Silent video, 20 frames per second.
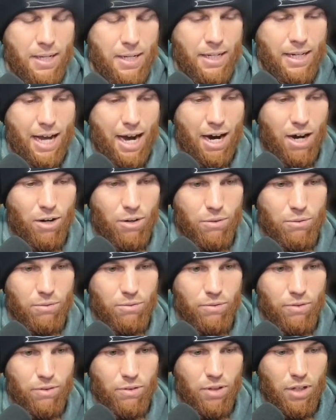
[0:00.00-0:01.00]
Now,
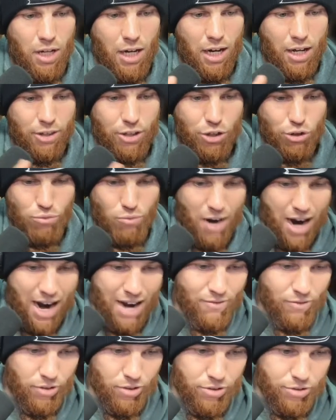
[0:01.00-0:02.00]
the
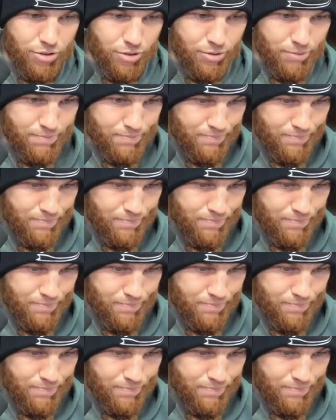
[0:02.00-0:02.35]
drivers